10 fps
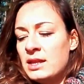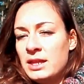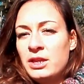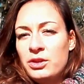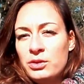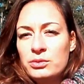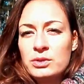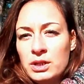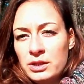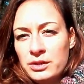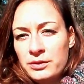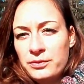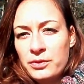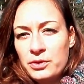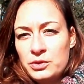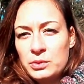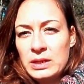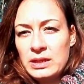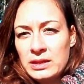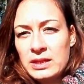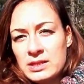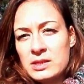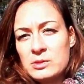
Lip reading: thank you for doing these